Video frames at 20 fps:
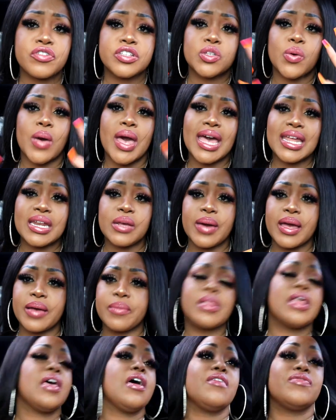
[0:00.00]
So anyway,
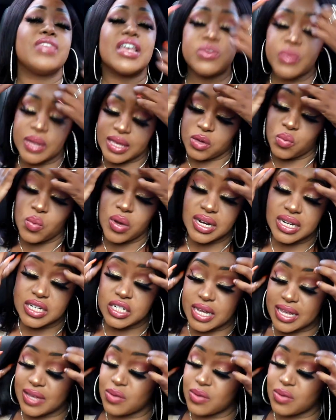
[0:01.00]
that's what he wanted, Jay.